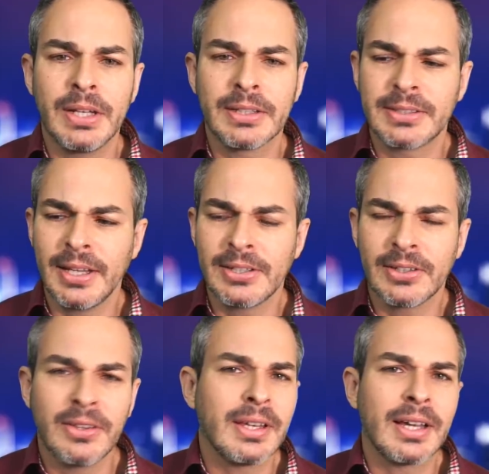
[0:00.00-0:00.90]

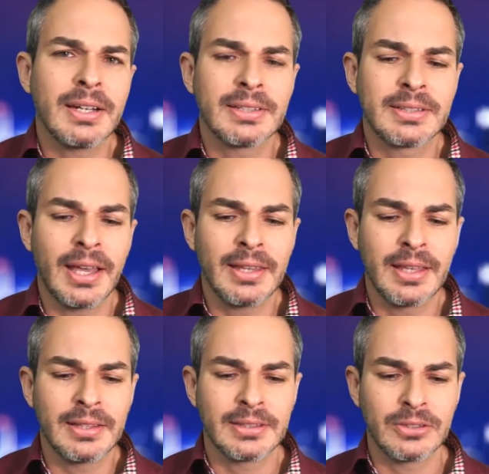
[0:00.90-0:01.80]
essentially, they kind of said
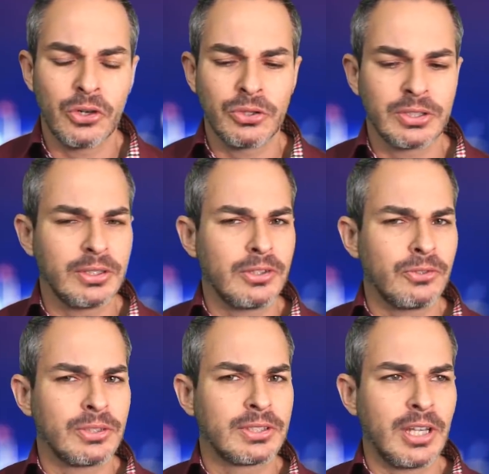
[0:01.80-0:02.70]
that
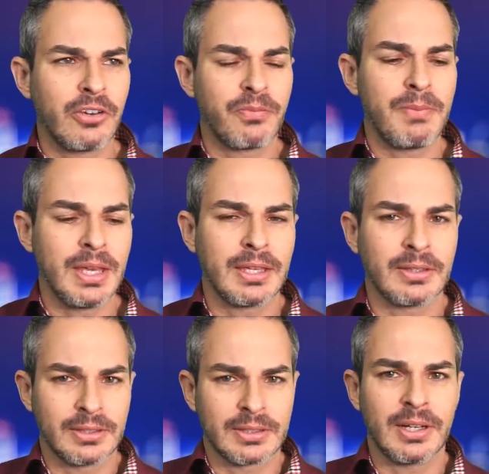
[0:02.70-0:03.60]
instead of making
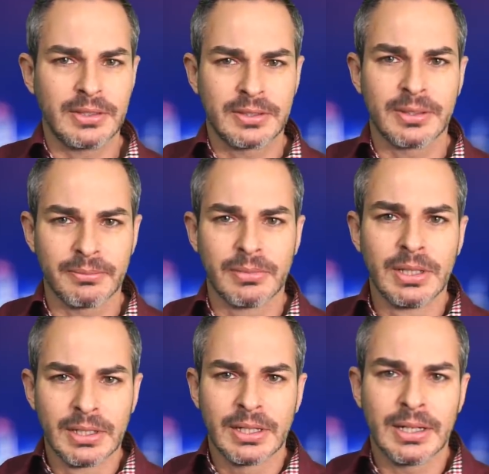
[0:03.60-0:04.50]
this custom
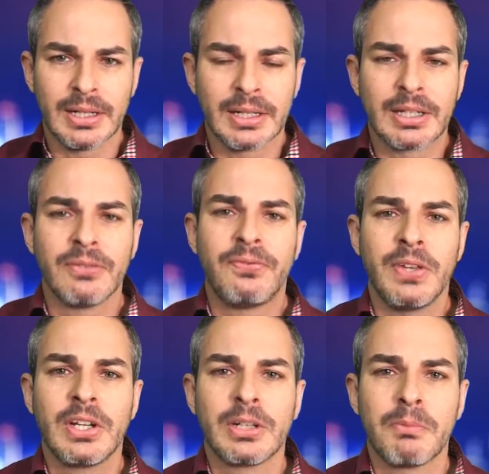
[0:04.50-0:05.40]

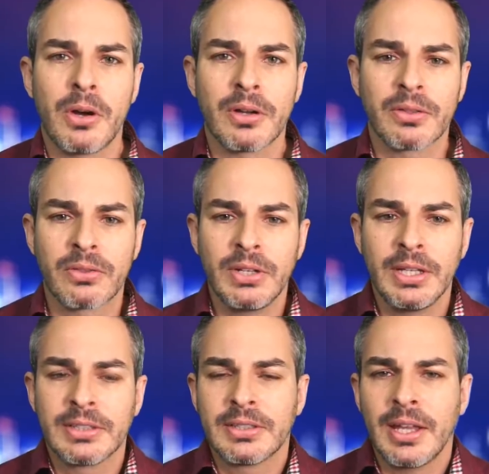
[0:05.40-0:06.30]
configured Model
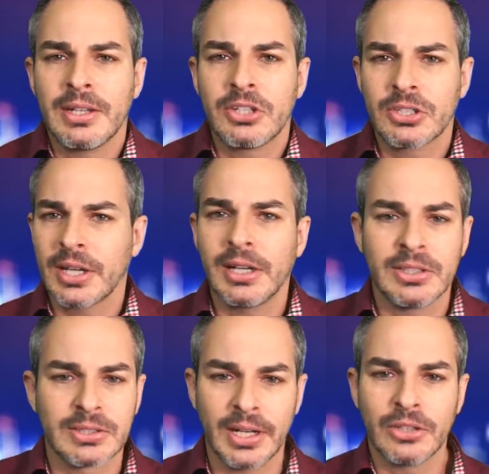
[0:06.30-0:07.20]
3s, they just kind of
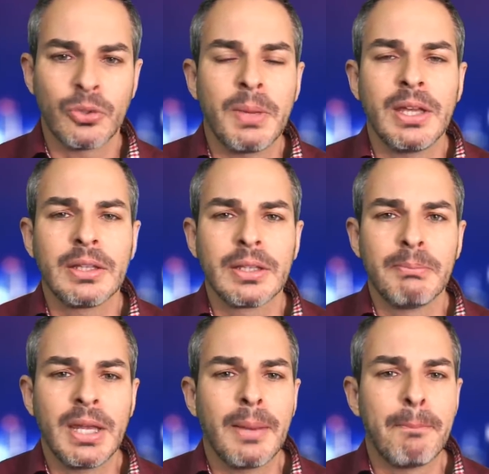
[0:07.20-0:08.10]
decided to
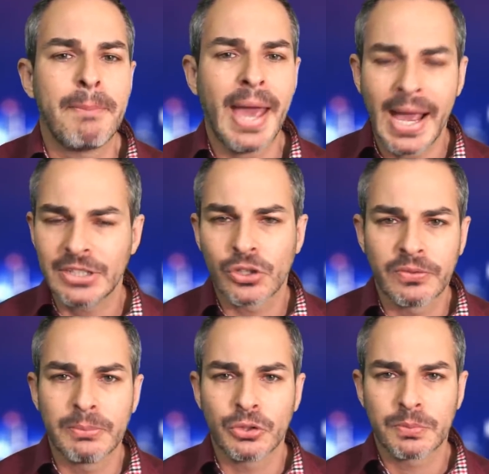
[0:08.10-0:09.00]
made a batch
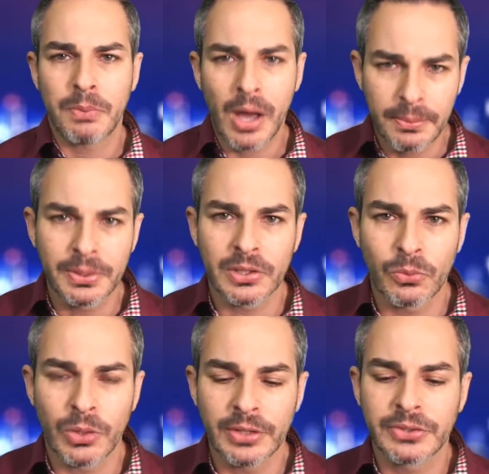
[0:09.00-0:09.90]
of the most popular
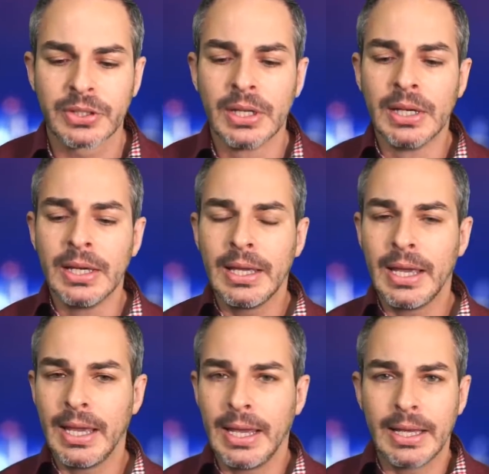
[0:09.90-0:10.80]
ones
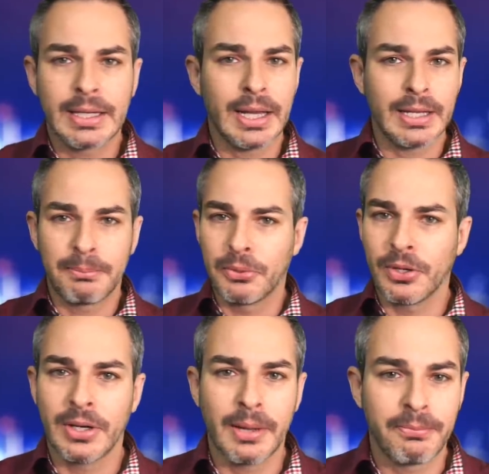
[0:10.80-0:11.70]
and kind of
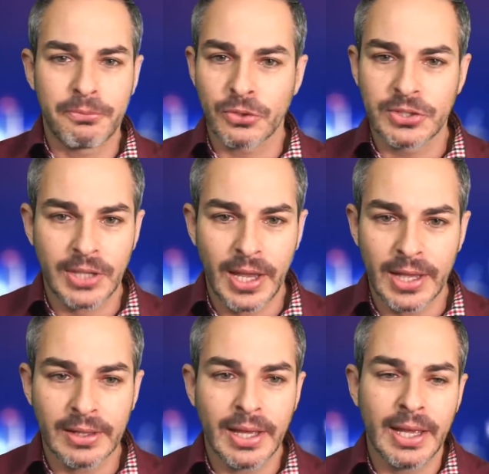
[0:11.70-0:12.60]
put it up for
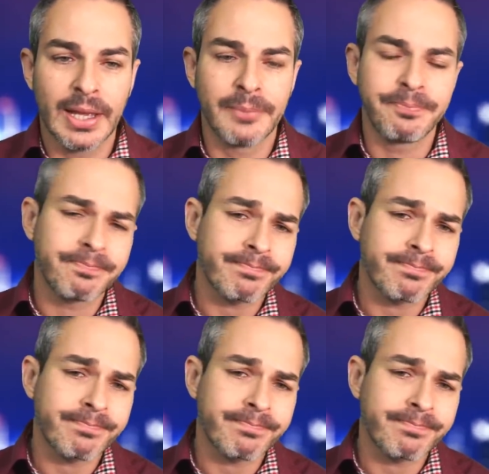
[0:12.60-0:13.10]
sale. And